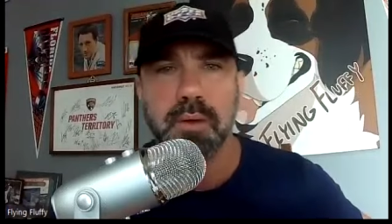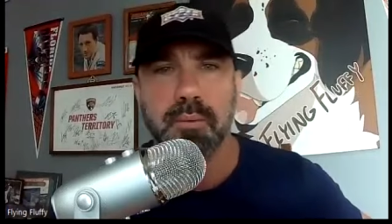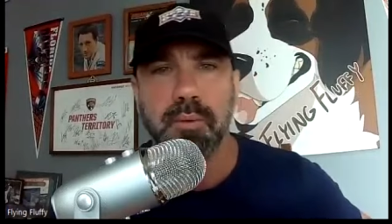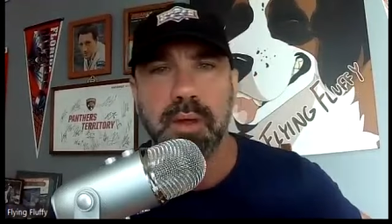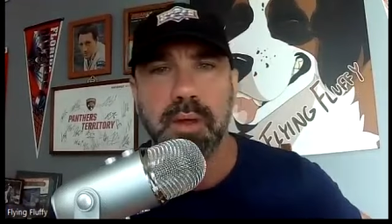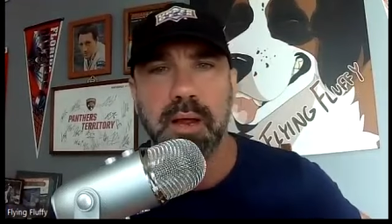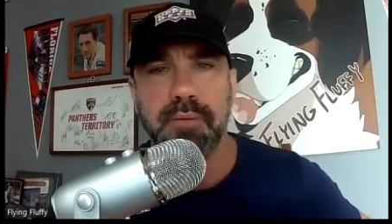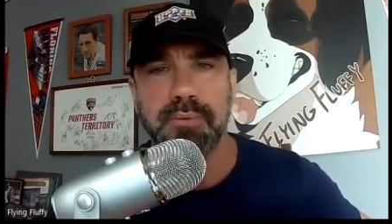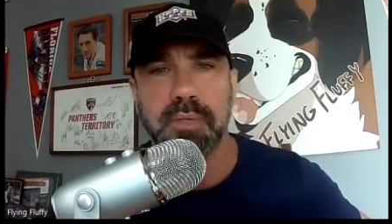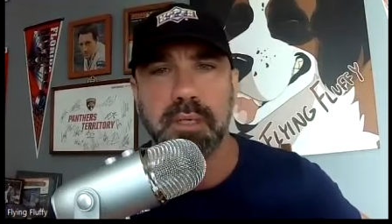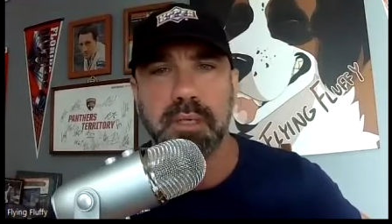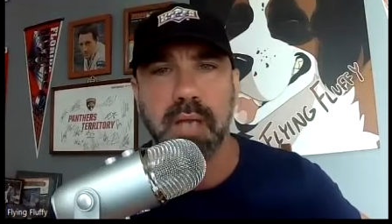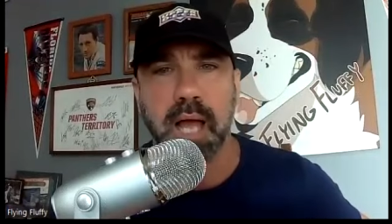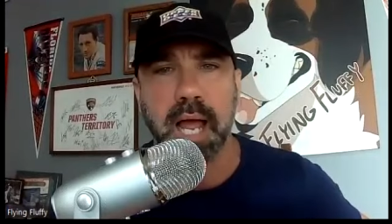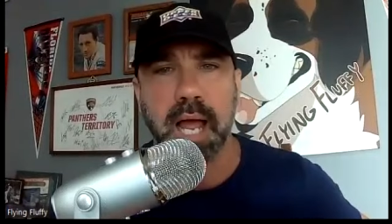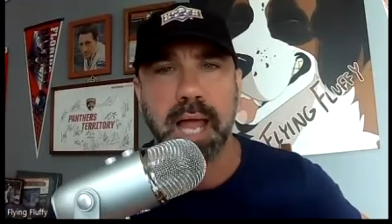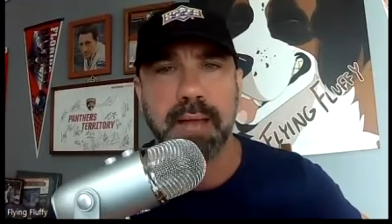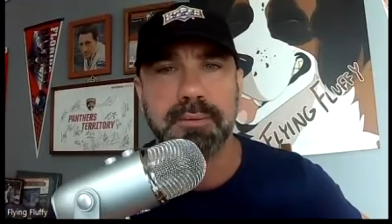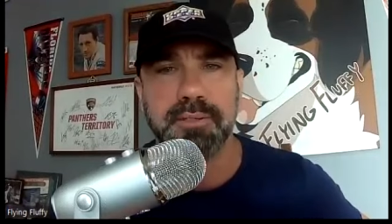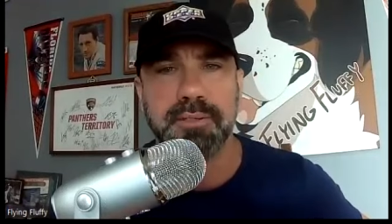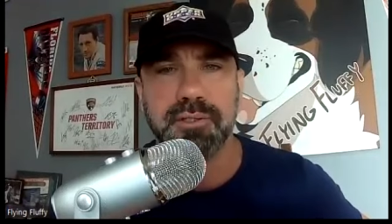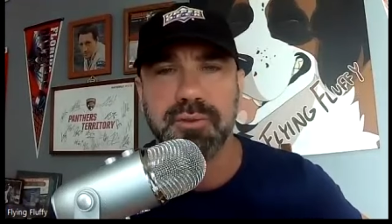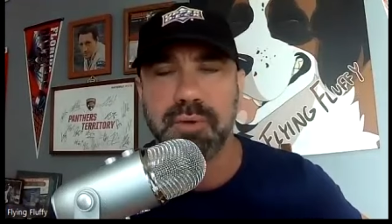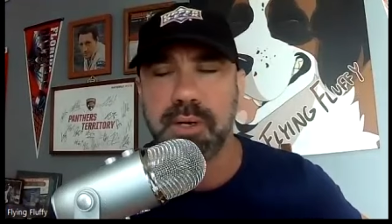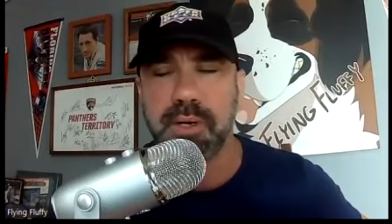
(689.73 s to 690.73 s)
We'll have the
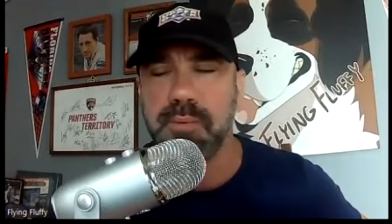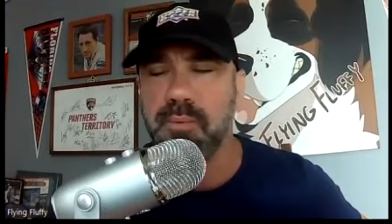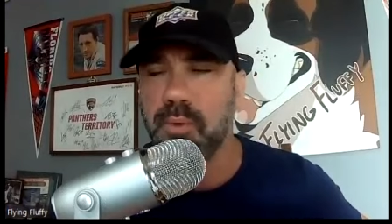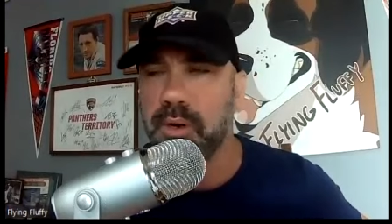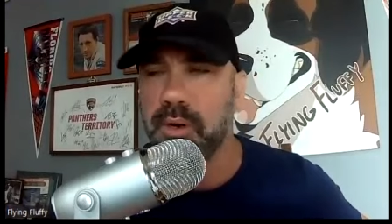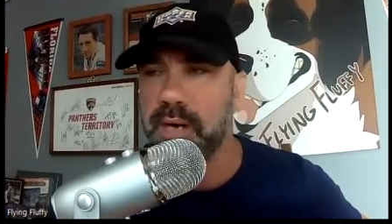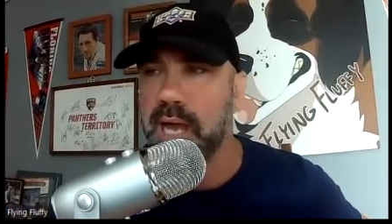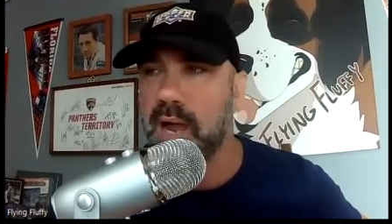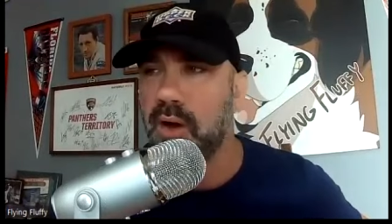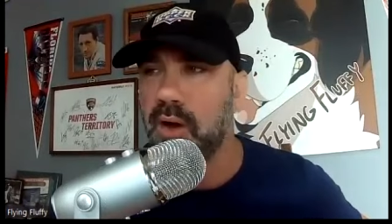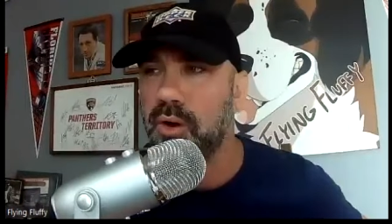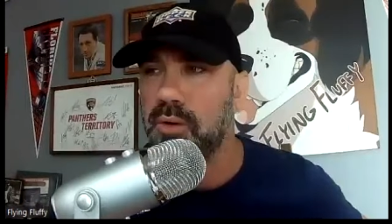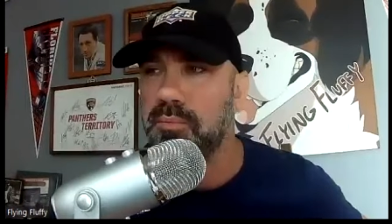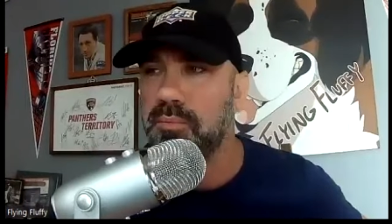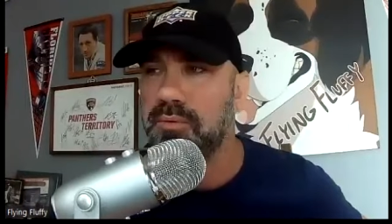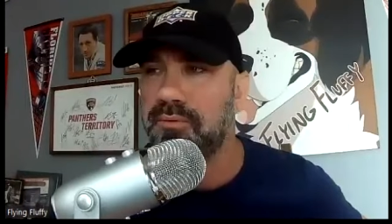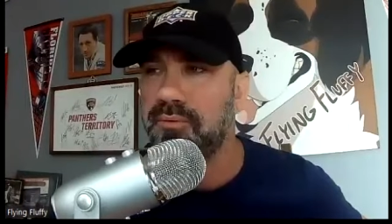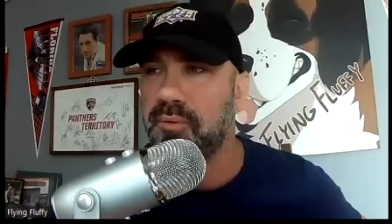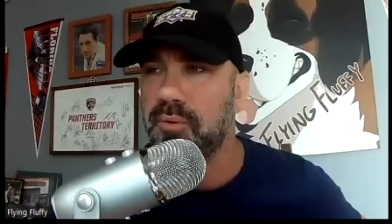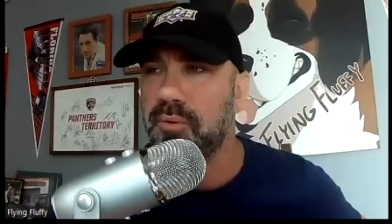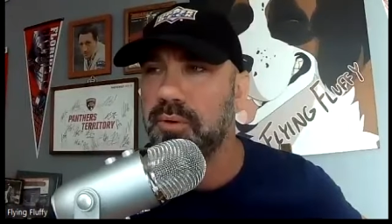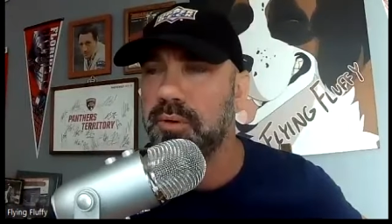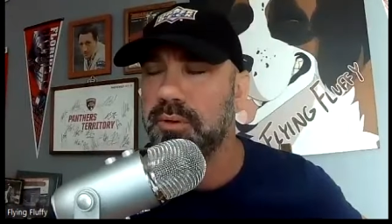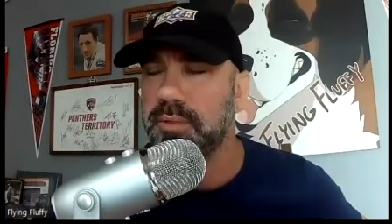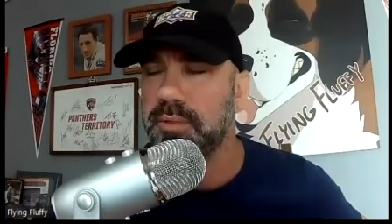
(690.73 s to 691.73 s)
live stream 1 hour
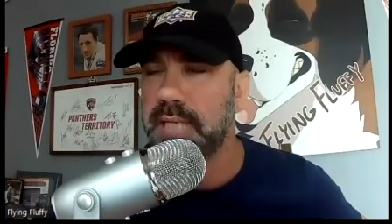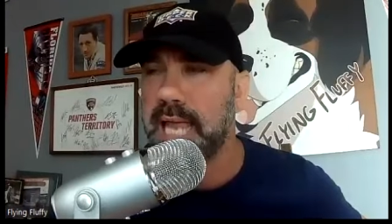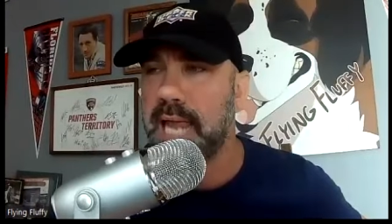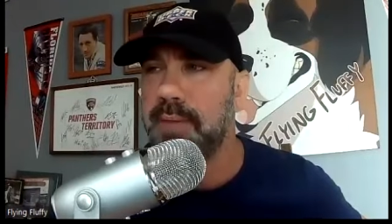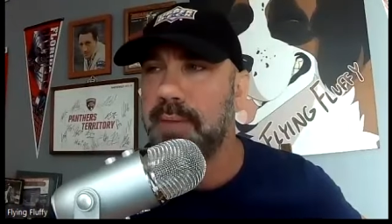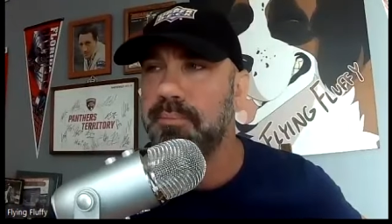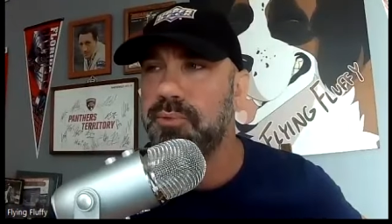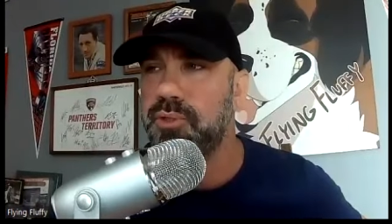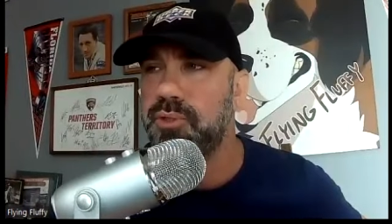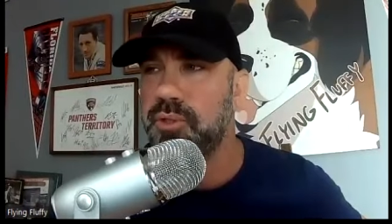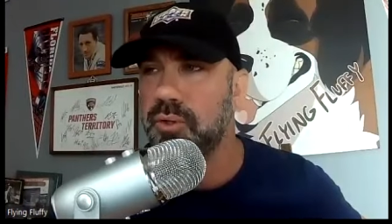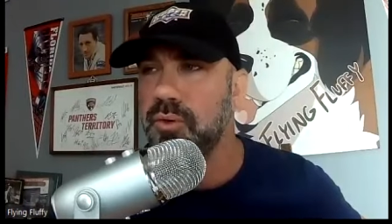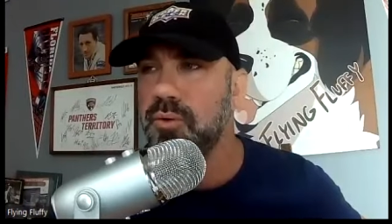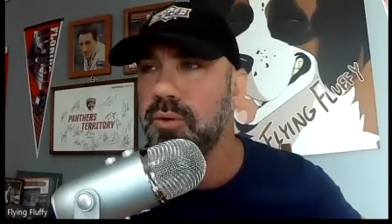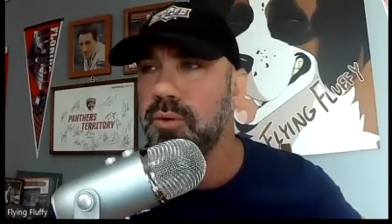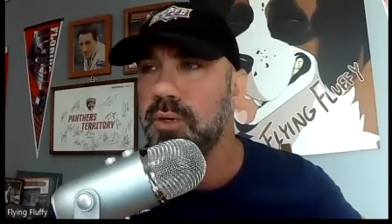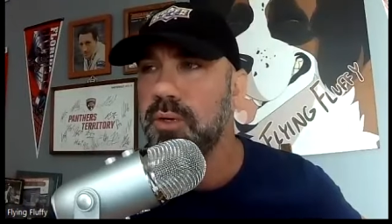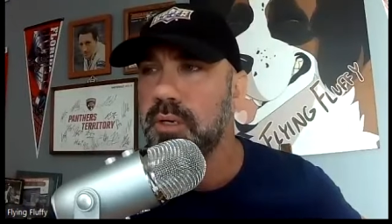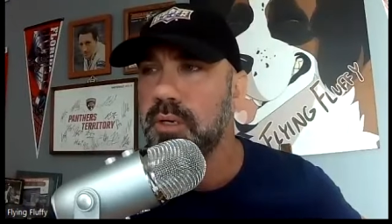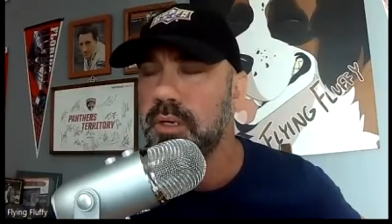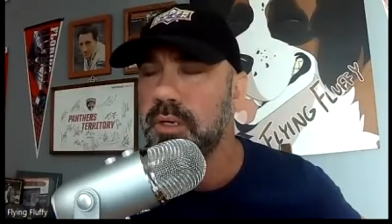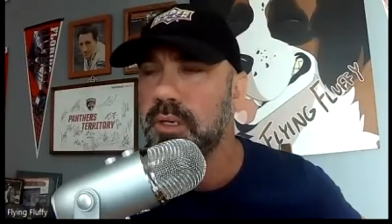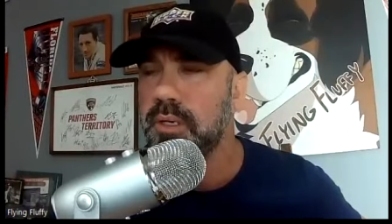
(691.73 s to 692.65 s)
before game 2.